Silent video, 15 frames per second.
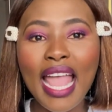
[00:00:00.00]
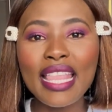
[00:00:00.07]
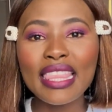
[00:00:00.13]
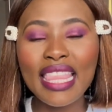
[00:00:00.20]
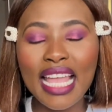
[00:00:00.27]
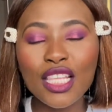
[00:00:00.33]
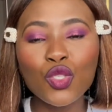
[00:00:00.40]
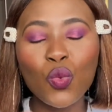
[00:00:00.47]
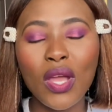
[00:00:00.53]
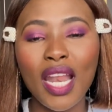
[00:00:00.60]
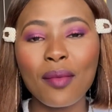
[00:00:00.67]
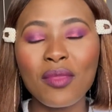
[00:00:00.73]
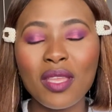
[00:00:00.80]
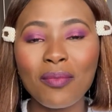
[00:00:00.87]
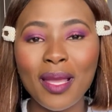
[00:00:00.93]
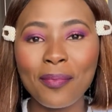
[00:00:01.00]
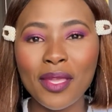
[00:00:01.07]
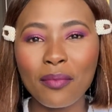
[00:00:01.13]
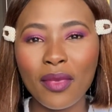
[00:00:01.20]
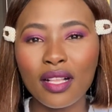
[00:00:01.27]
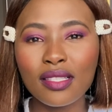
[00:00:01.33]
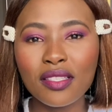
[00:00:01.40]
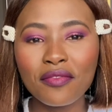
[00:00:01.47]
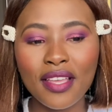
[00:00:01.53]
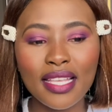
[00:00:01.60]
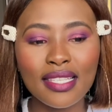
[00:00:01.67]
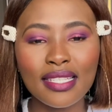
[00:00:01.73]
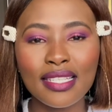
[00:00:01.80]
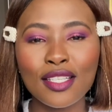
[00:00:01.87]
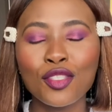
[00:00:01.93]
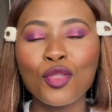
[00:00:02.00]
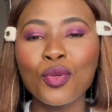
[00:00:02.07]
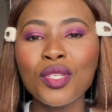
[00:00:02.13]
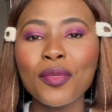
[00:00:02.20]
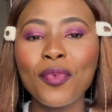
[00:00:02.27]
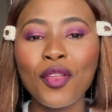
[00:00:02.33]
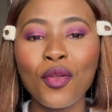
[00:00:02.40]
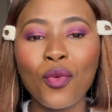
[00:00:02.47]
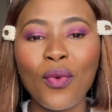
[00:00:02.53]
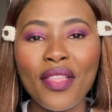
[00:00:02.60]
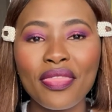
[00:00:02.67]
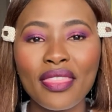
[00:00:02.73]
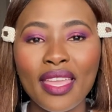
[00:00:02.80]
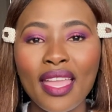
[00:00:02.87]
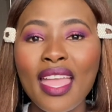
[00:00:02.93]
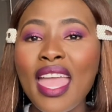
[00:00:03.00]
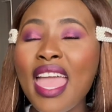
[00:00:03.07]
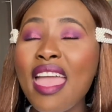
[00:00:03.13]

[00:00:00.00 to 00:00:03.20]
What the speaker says: That's what I mean by being multifaceted. Don't depend on one thing.